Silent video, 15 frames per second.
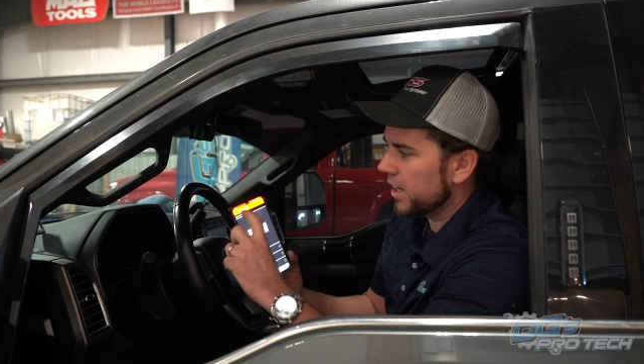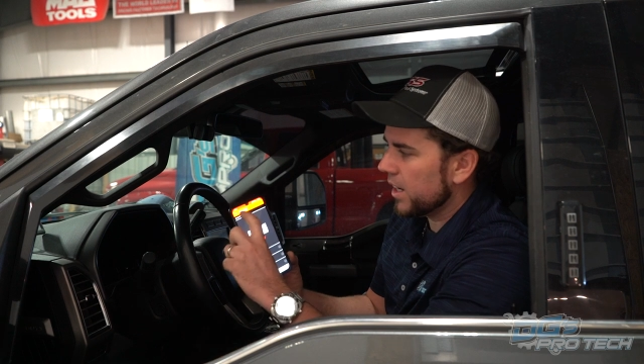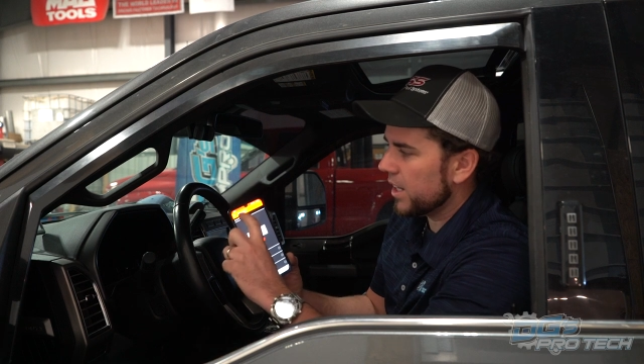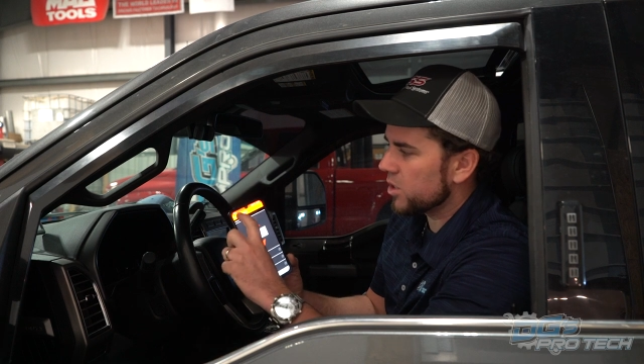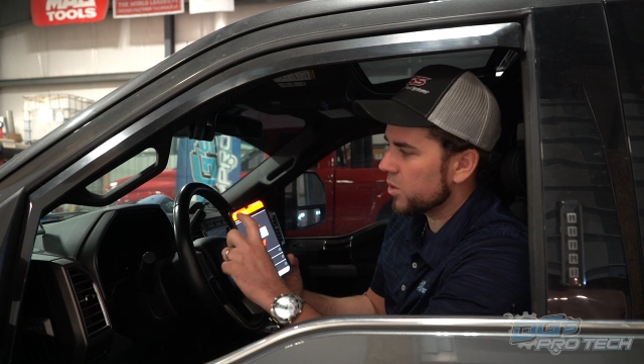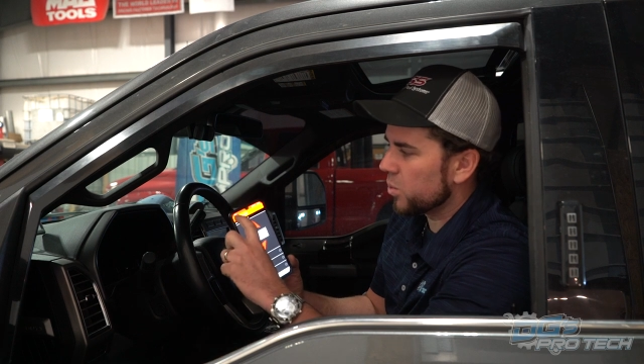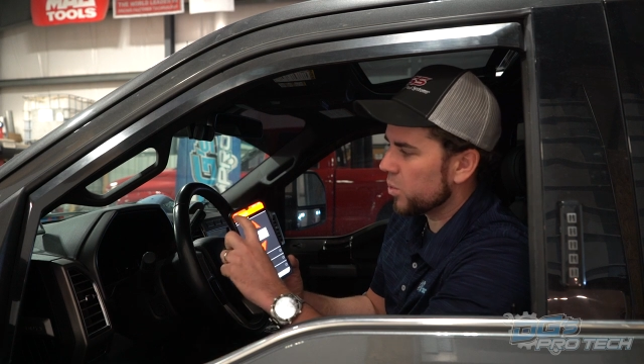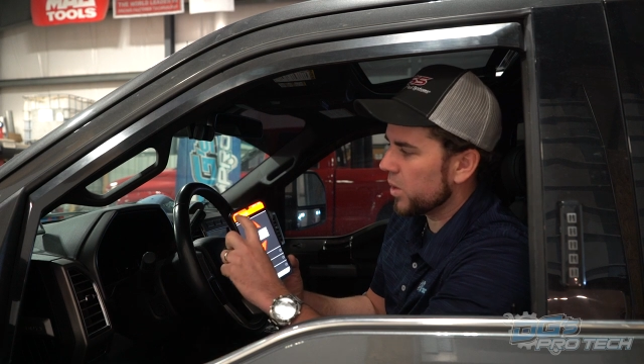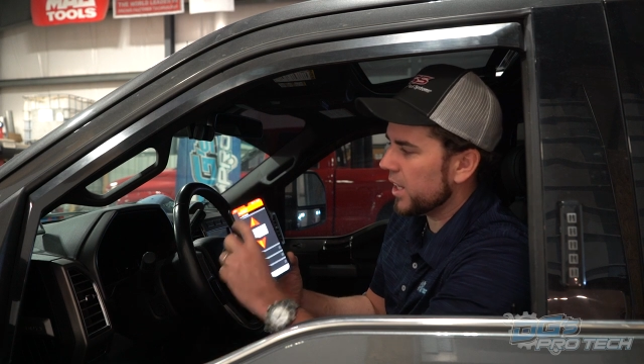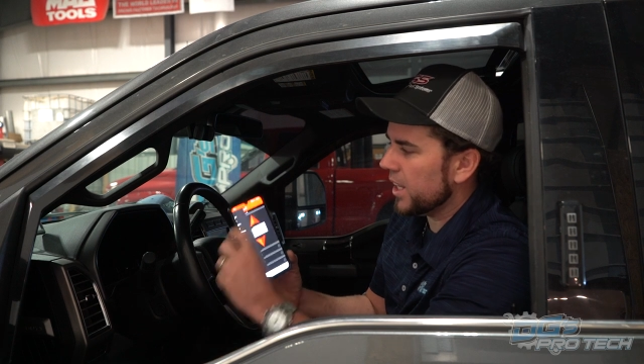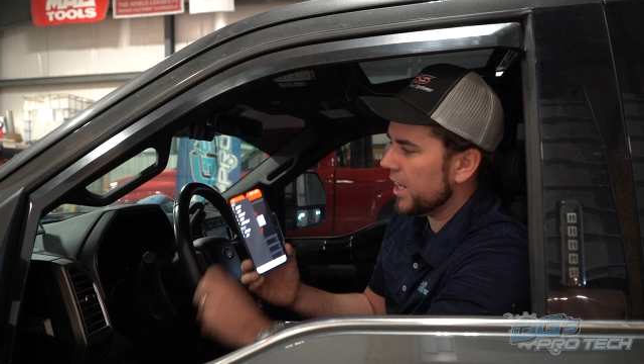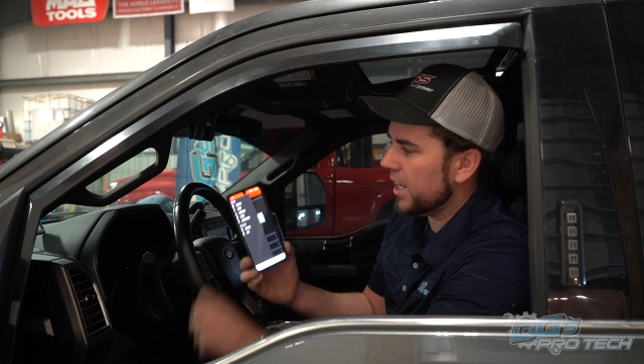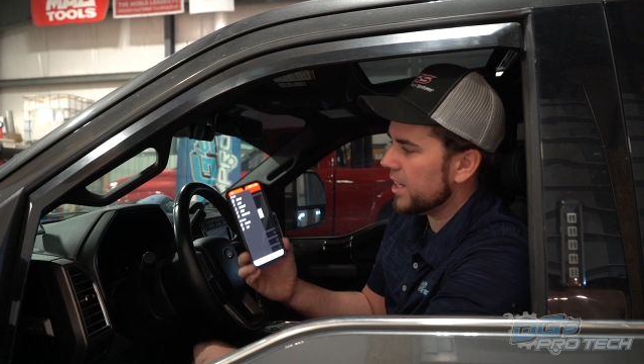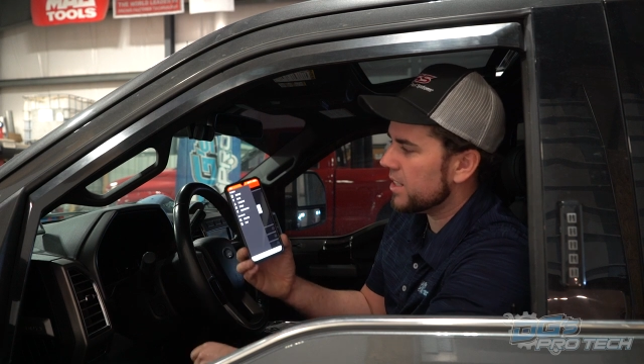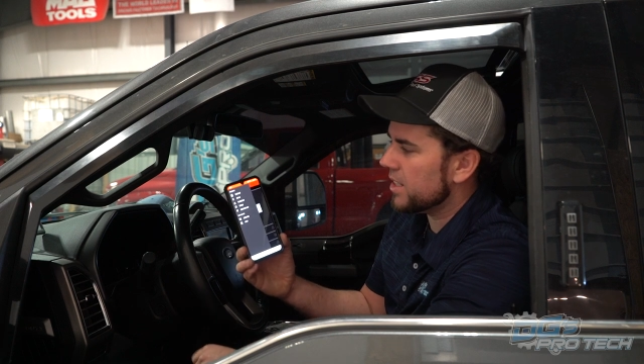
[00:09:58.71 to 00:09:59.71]
It's a really
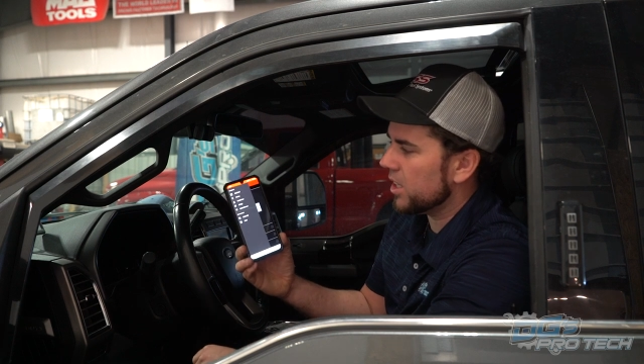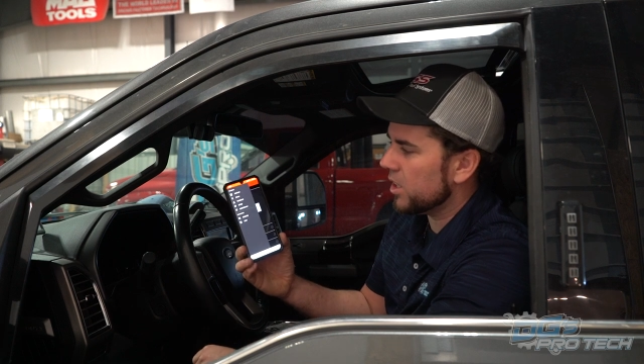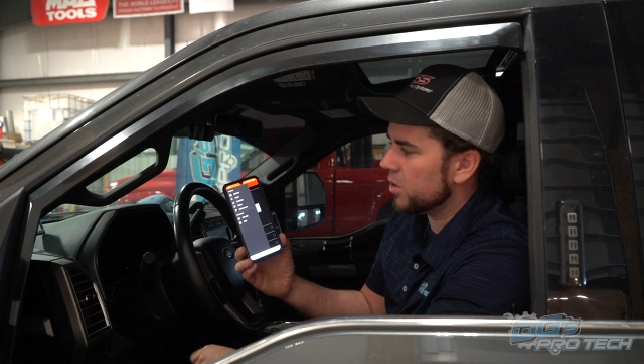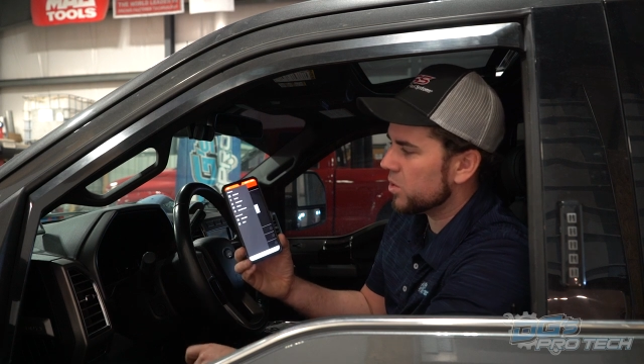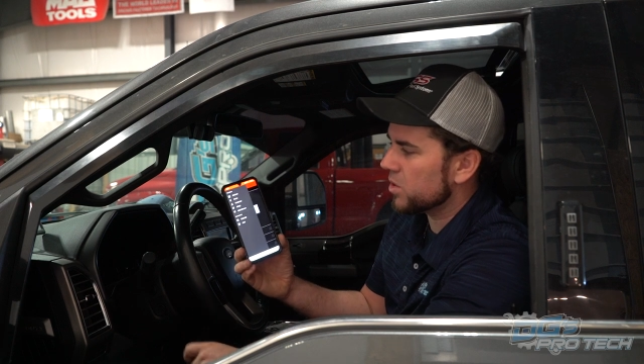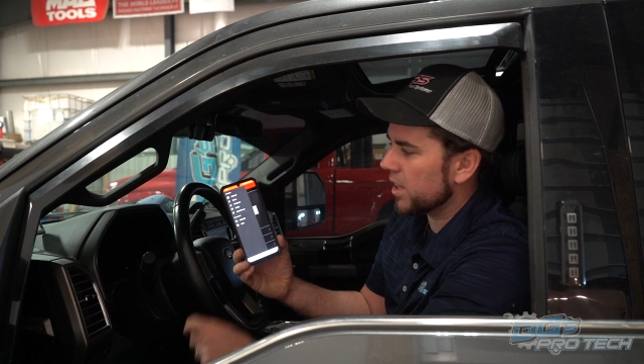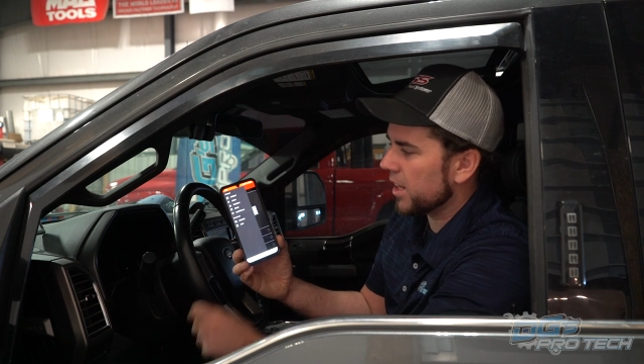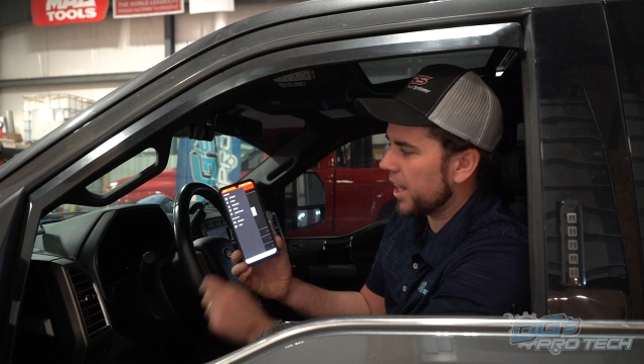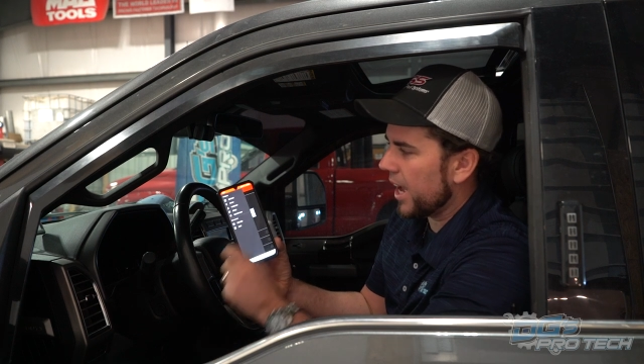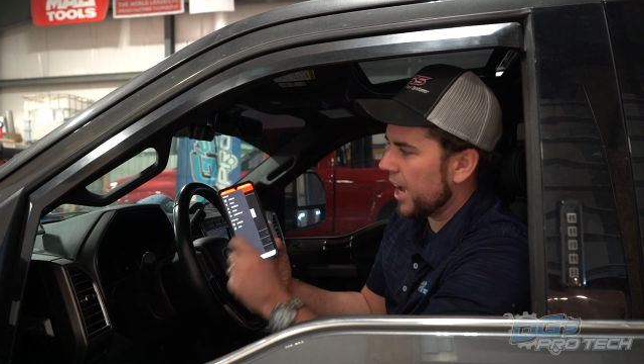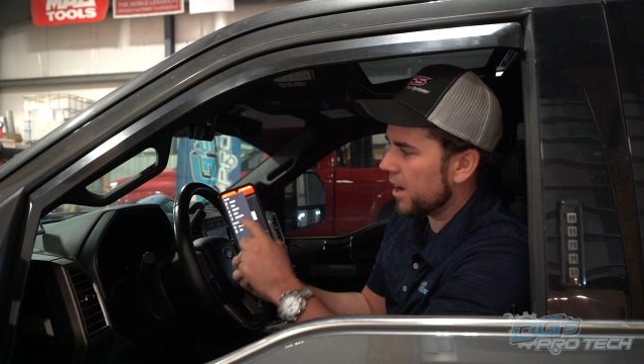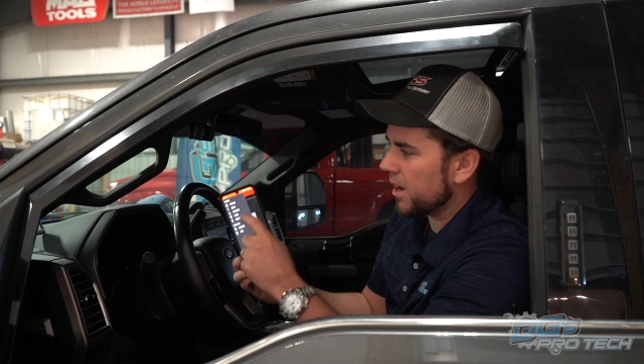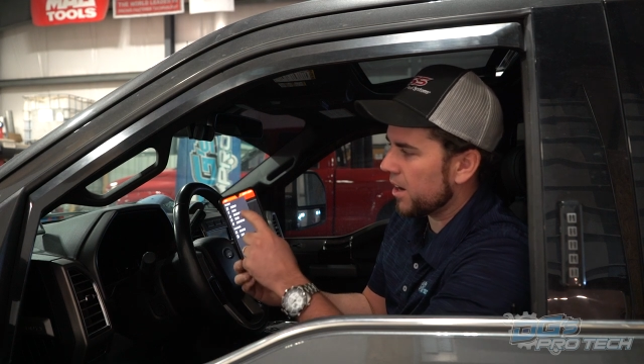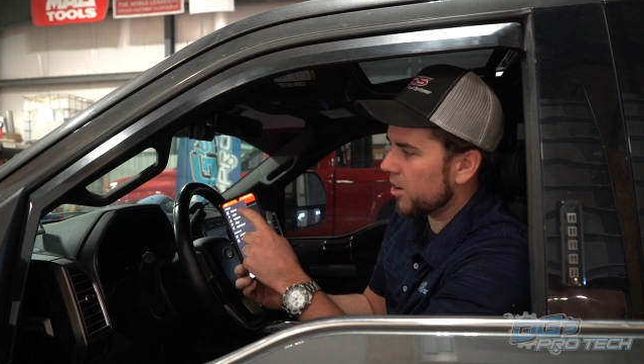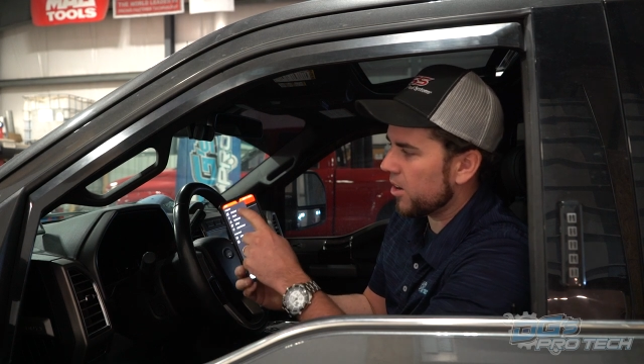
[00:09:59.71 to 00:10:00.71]
easy to use
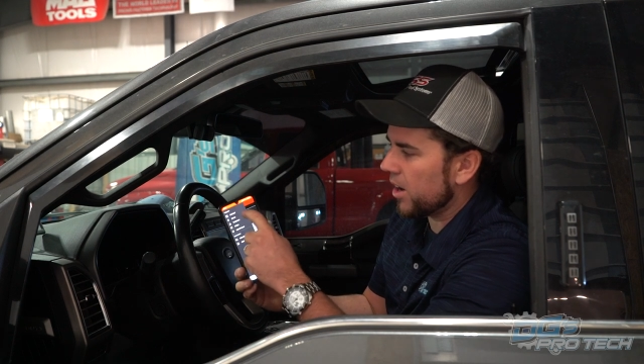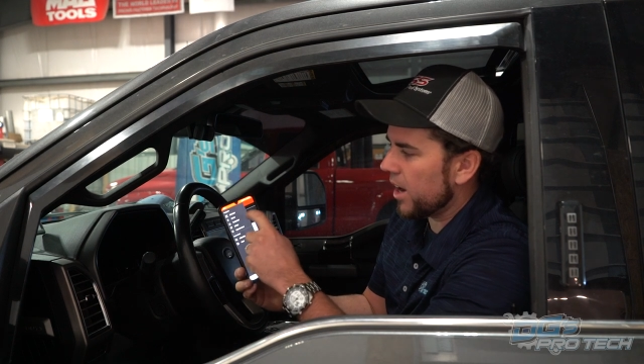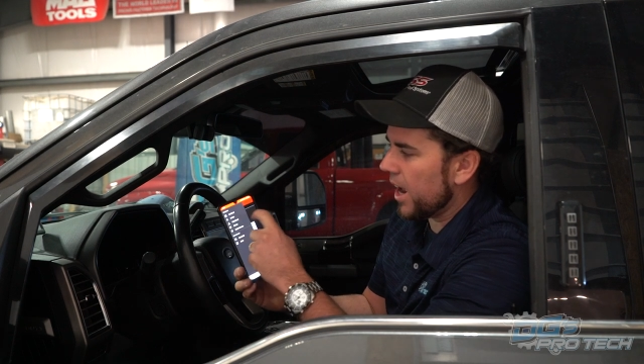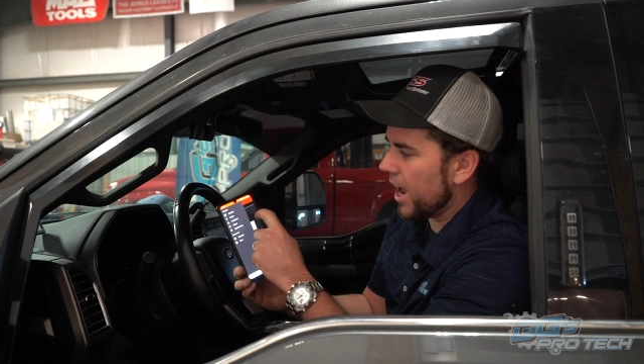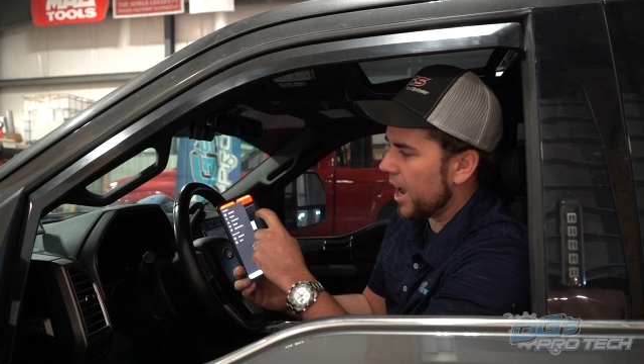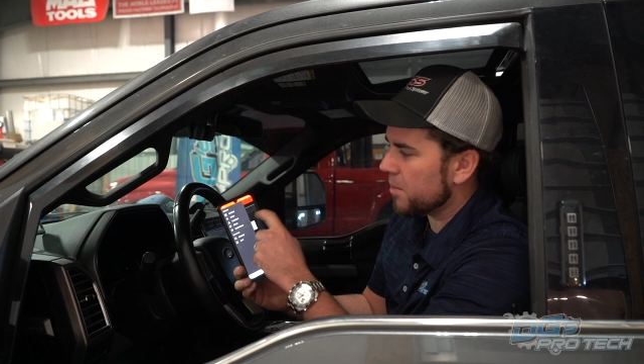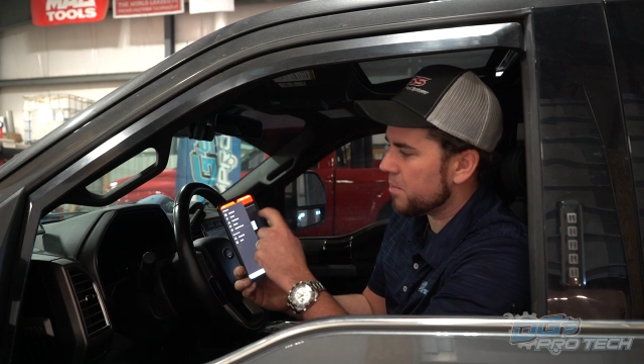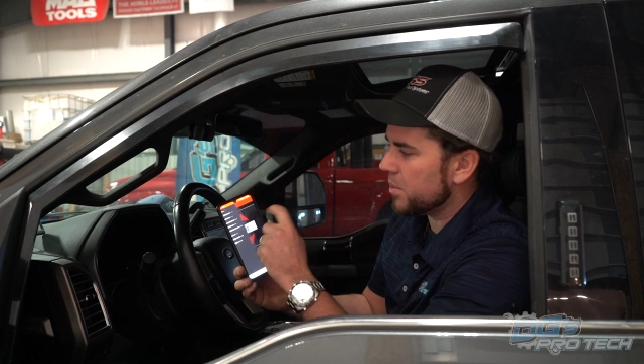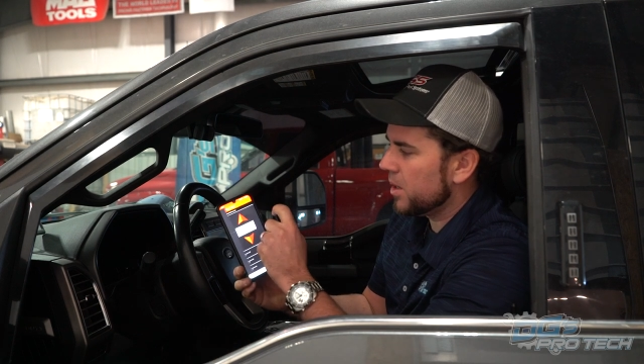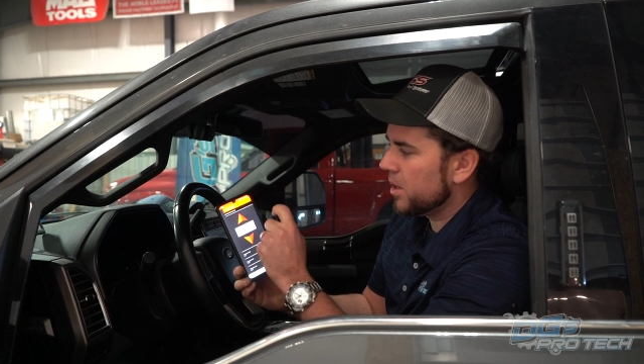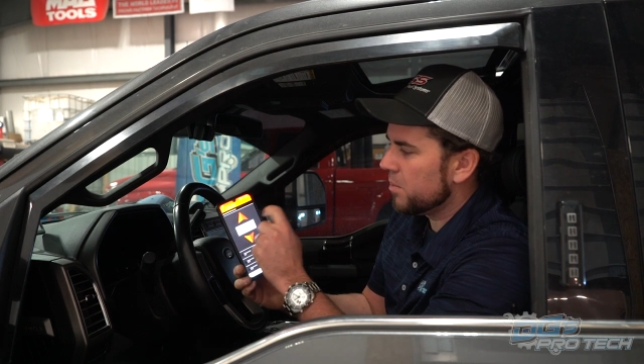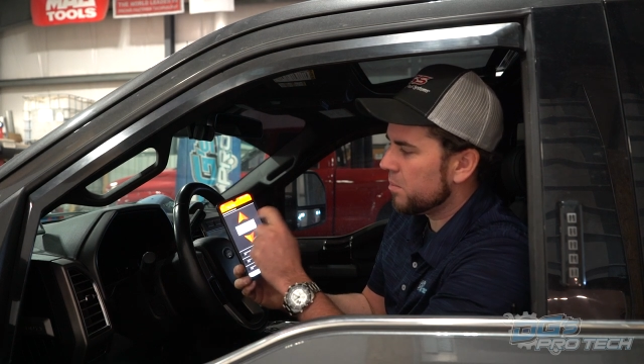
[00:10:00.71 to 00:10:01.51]
app,